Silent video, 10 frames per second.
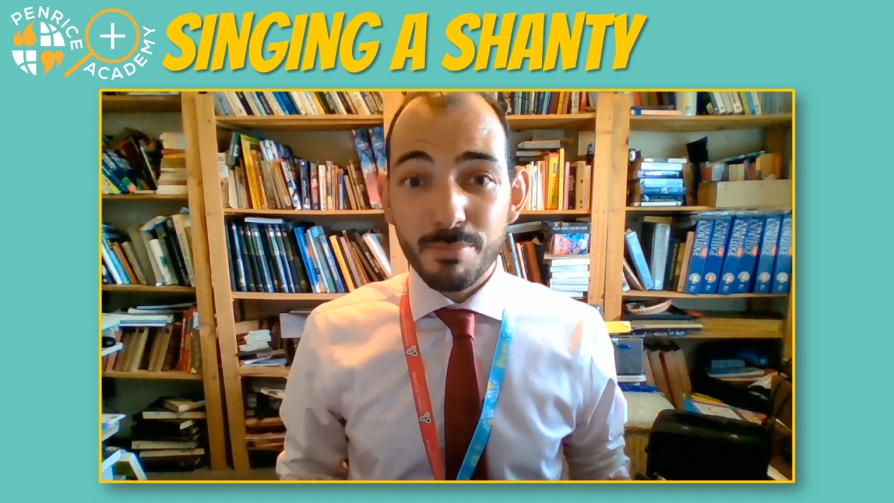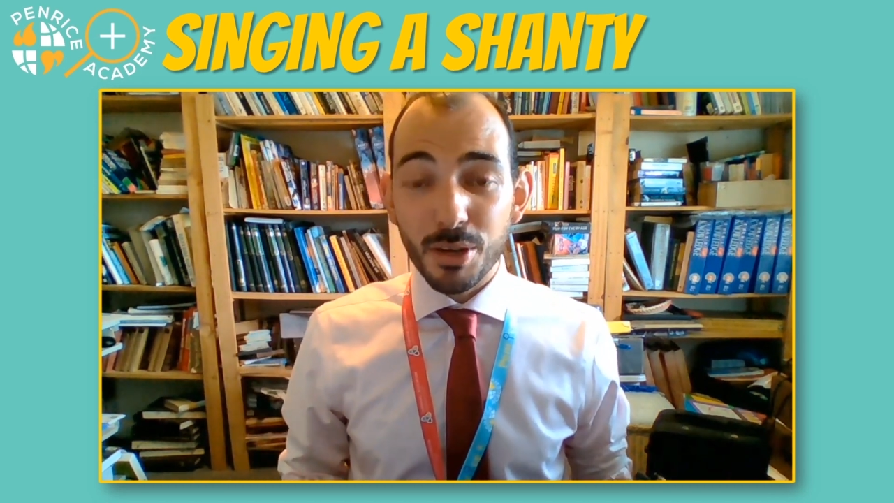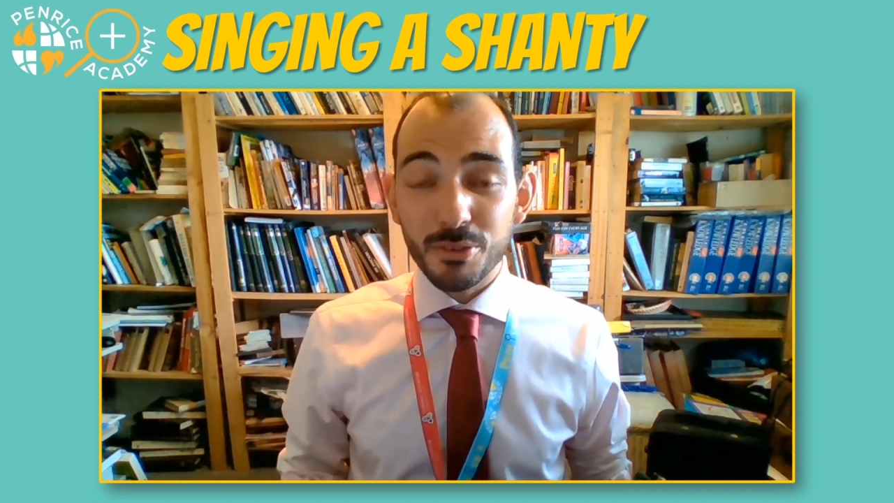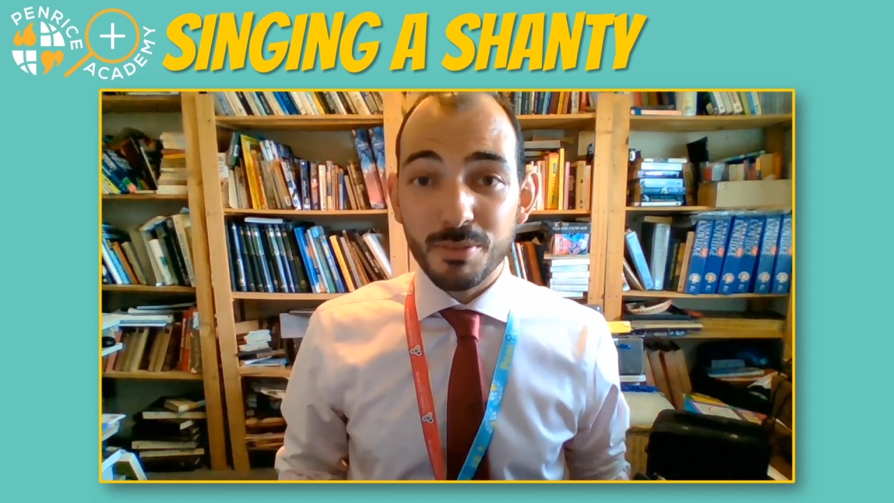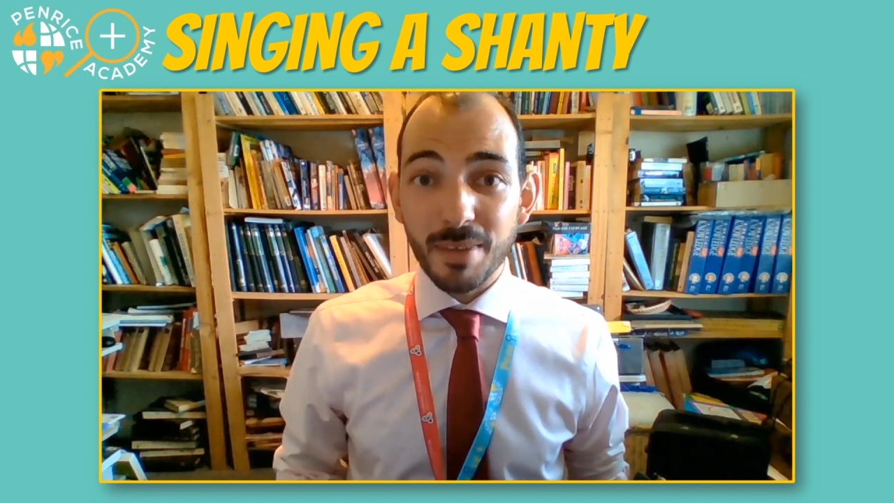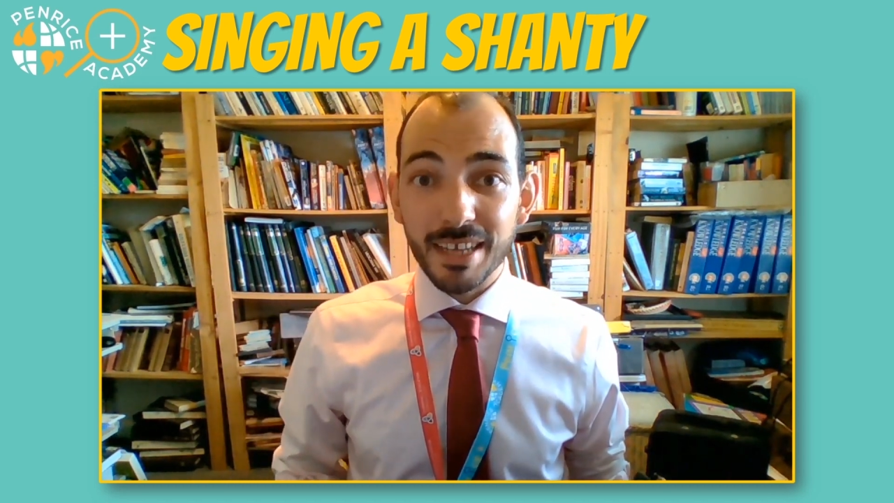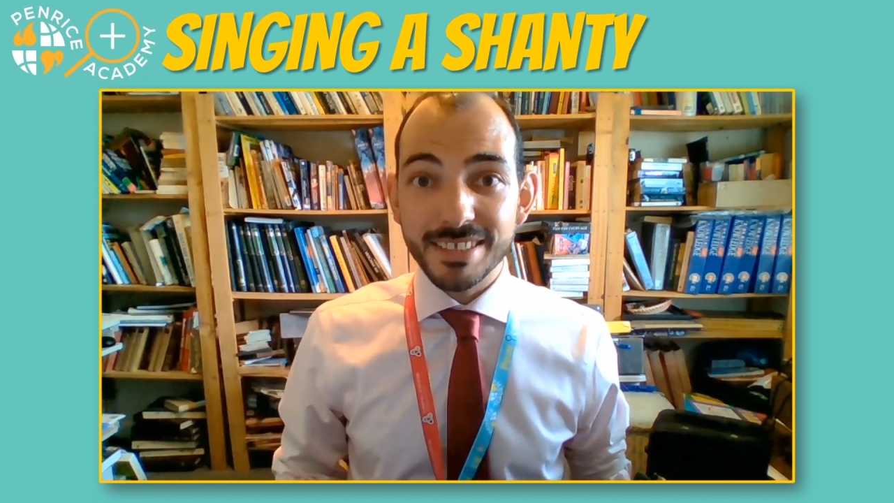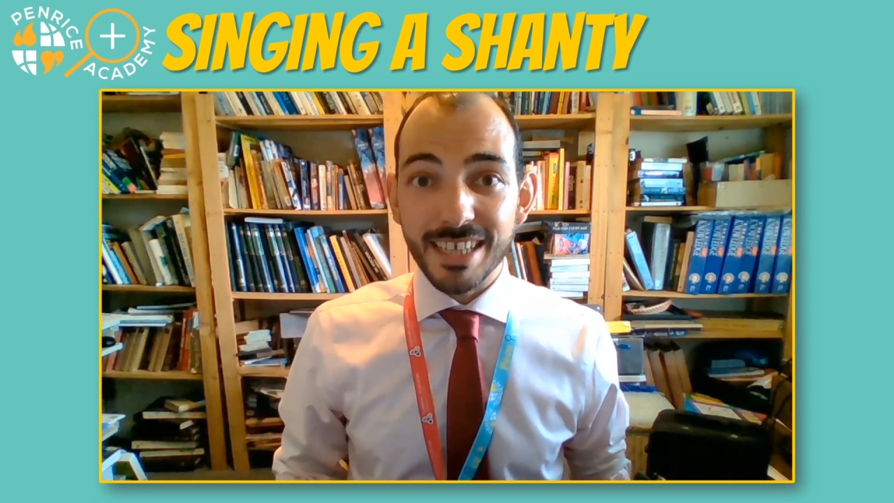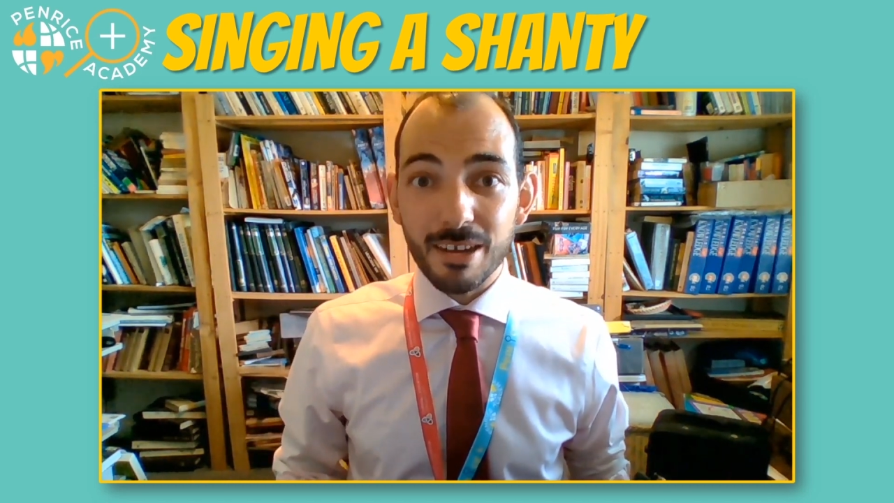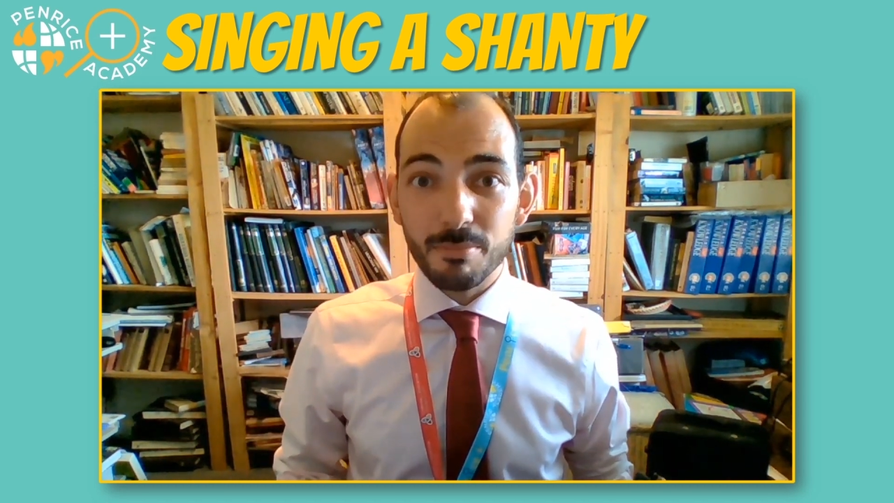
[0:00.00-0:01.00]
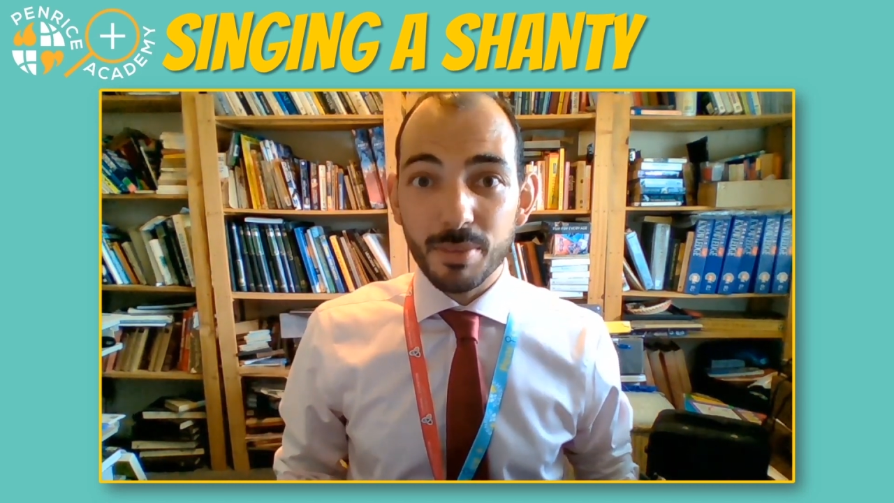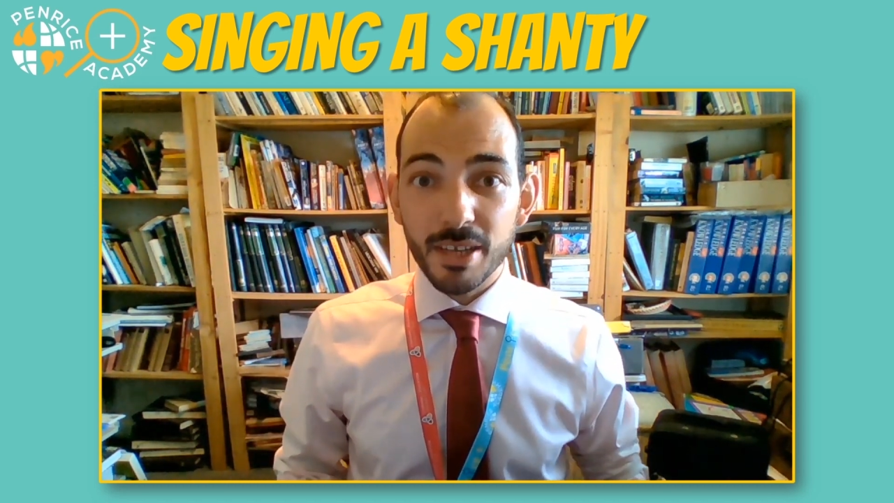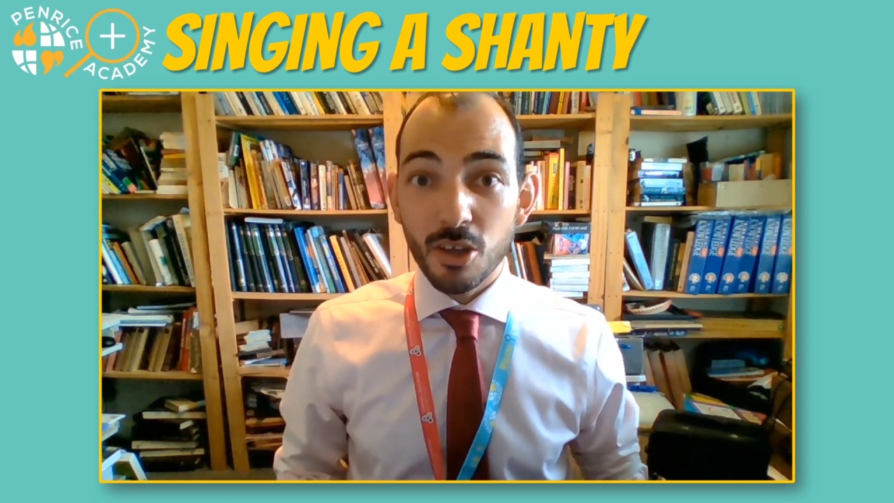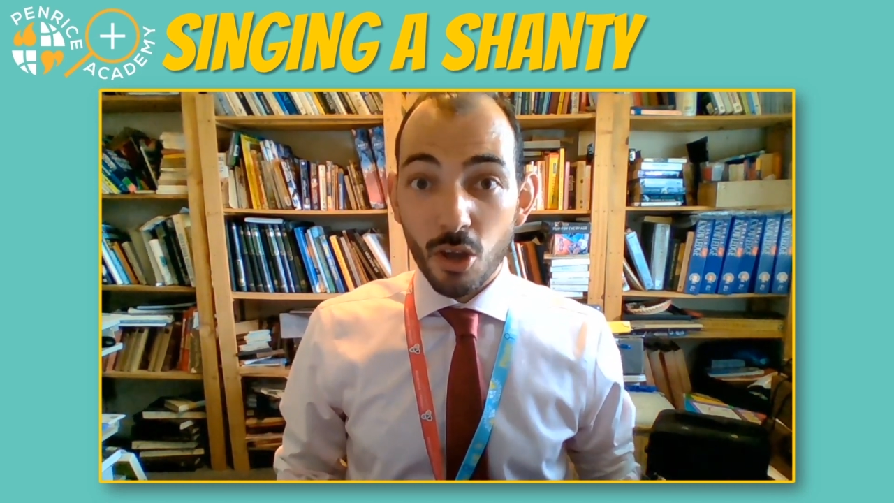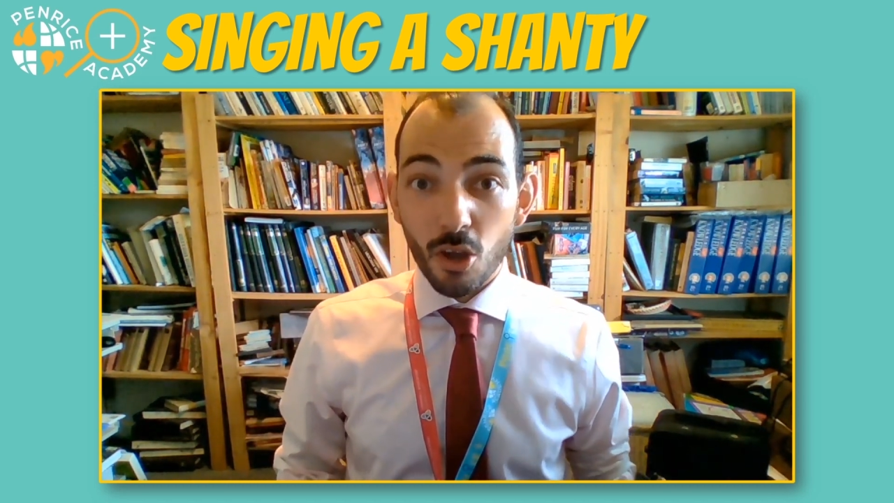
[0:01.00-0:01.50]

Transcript: blow the man down bit,